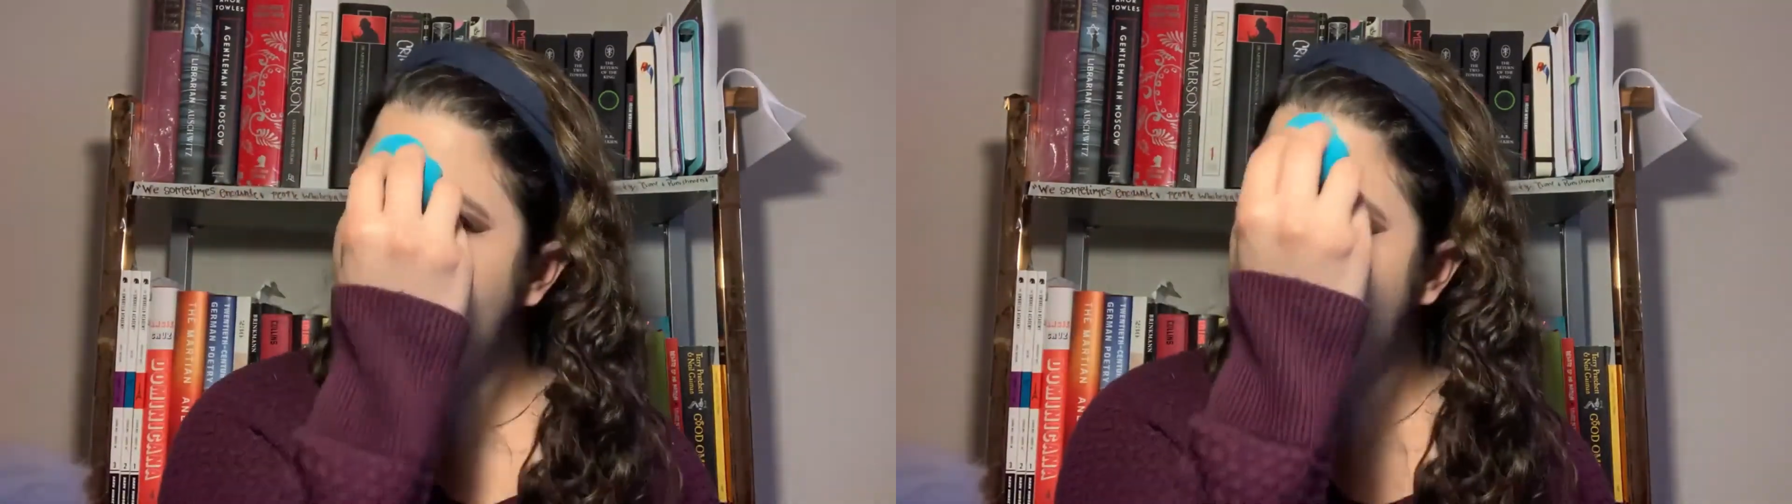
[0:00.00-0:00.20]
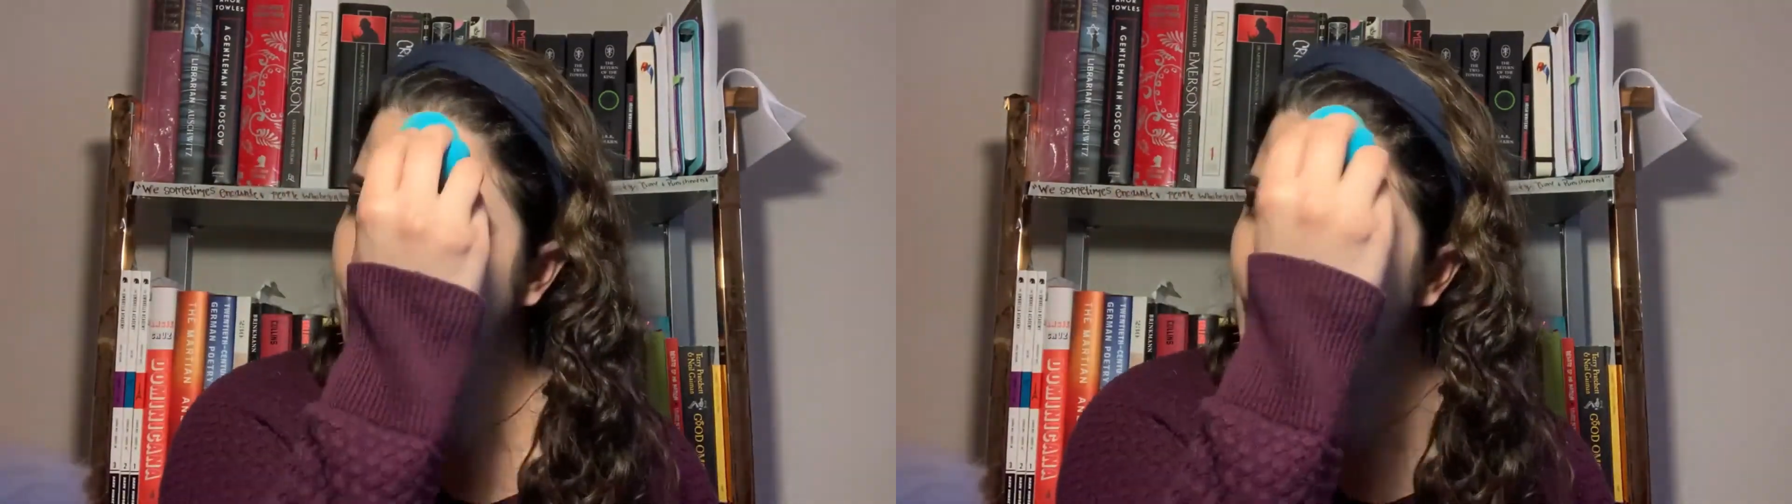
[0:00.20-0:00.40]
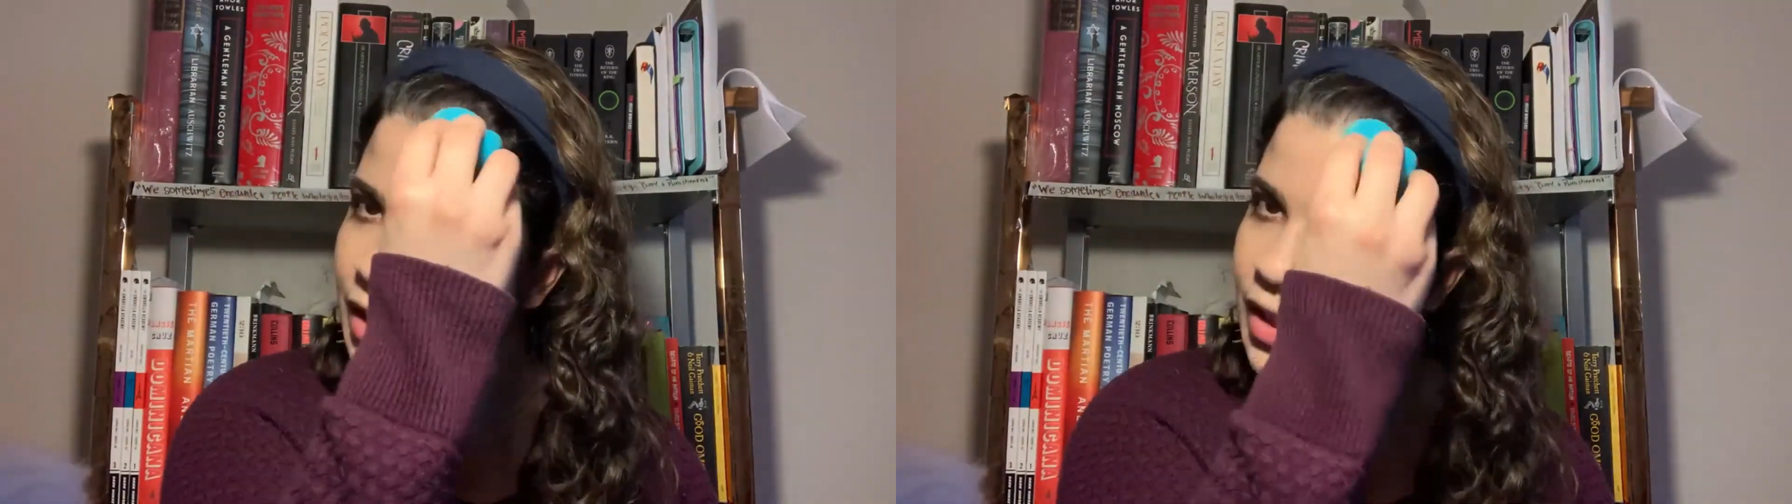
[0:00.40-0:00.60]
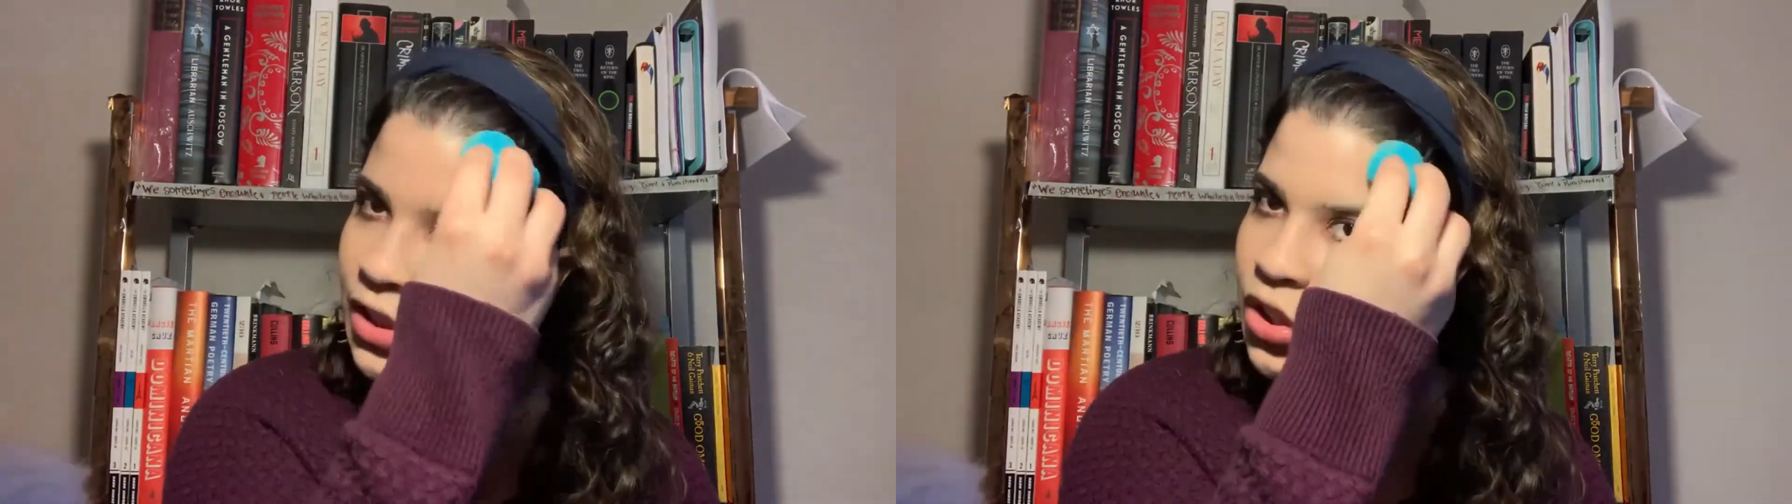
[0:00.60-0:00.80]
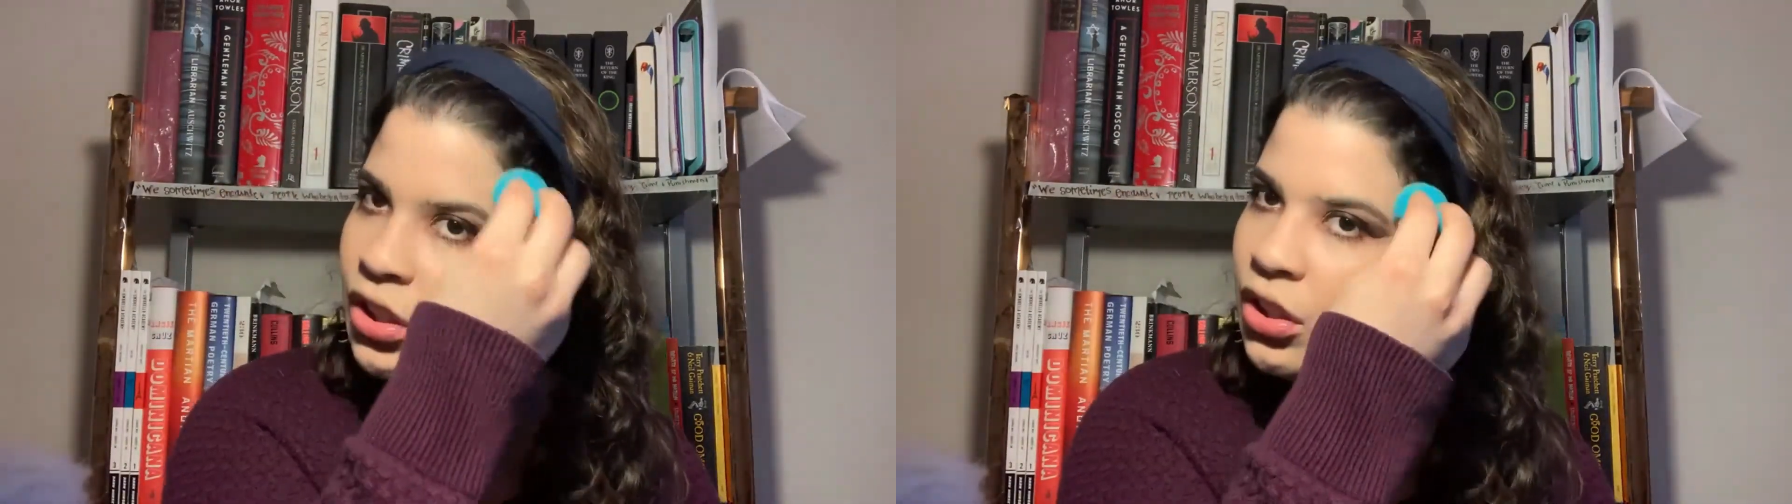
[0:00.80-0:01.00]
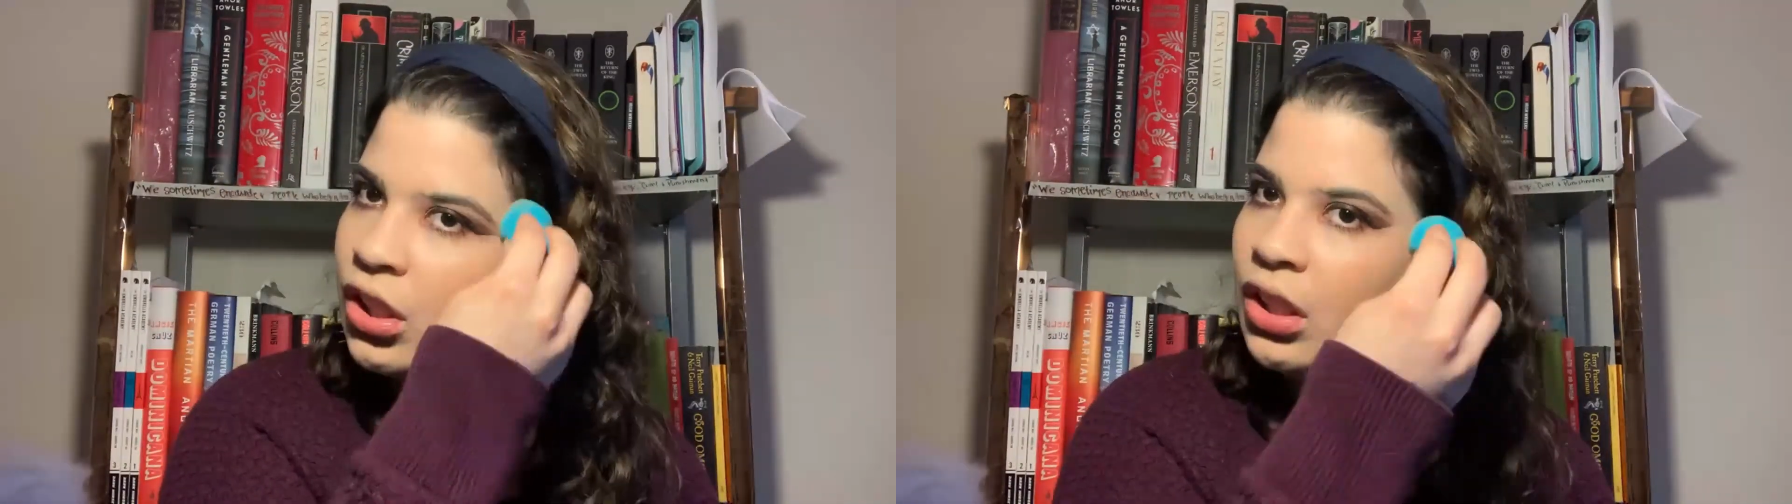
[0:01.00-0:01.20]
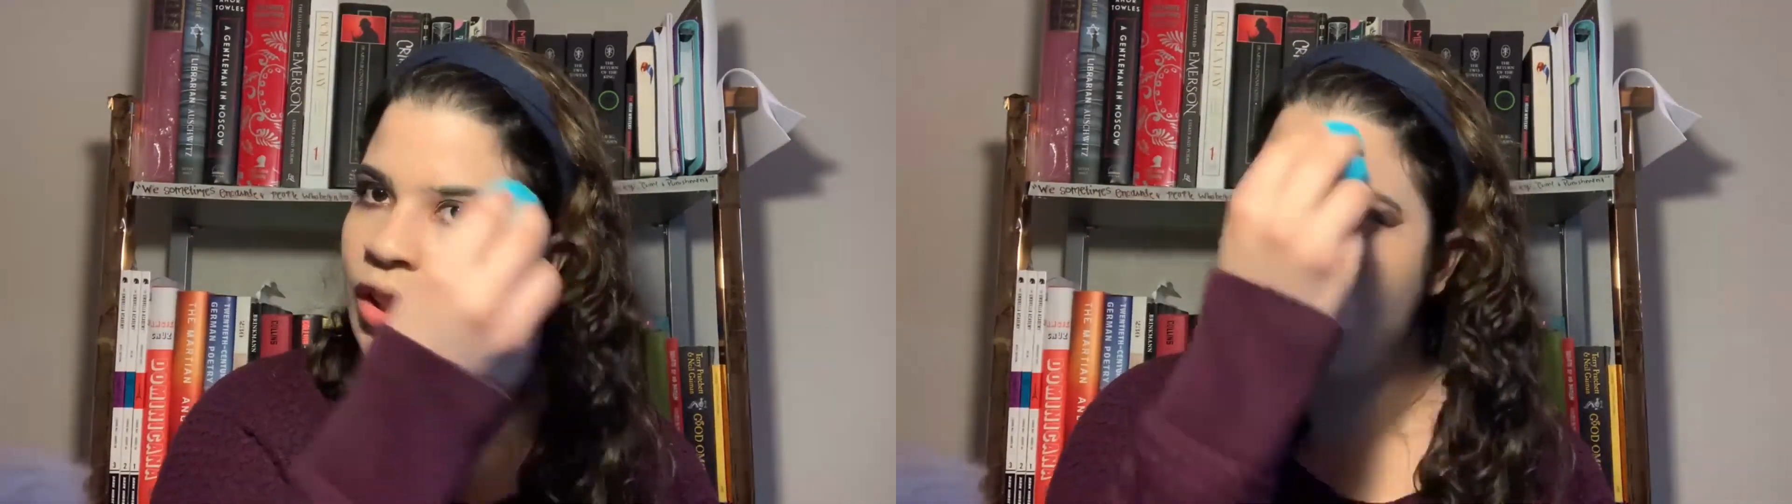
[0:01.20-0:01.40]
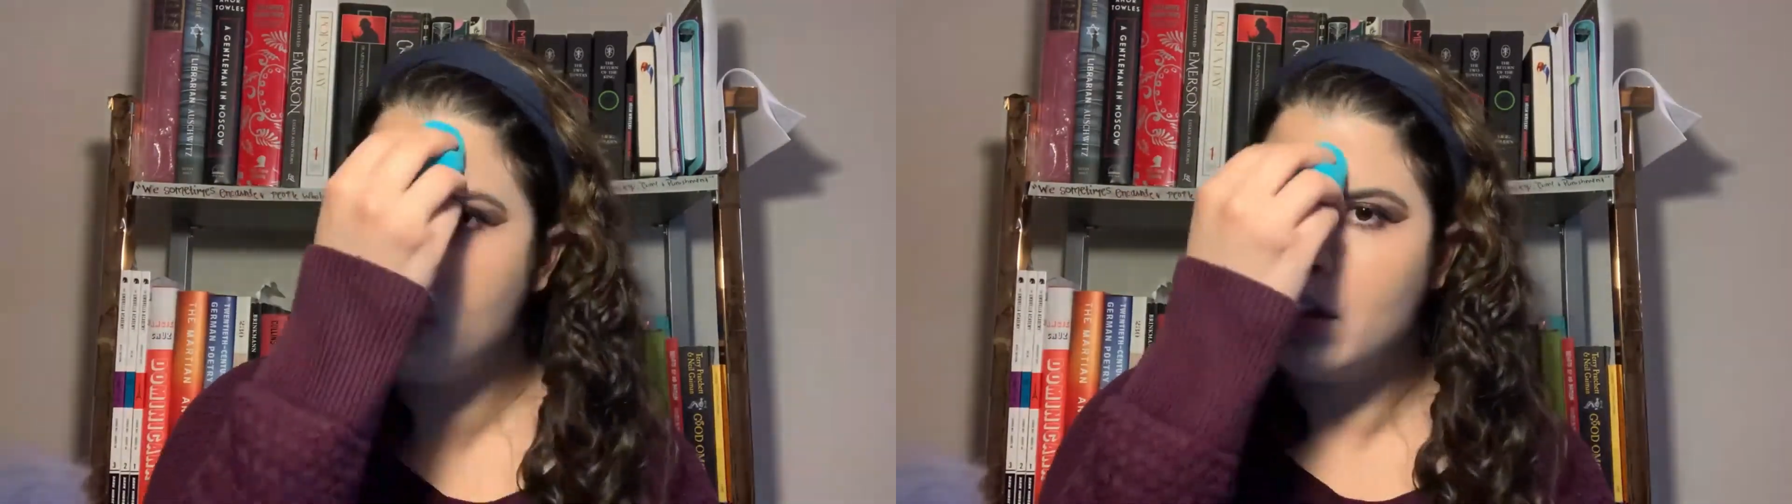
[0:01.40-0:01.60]
the best that she
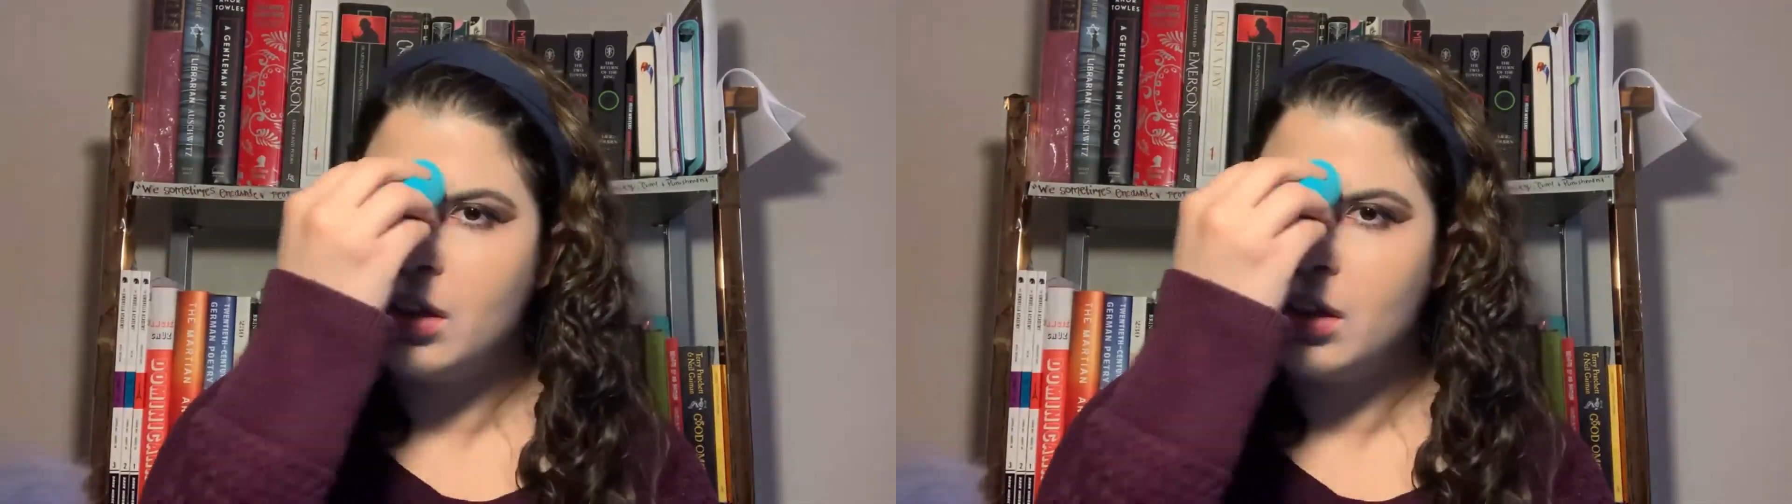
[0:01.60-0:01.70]
could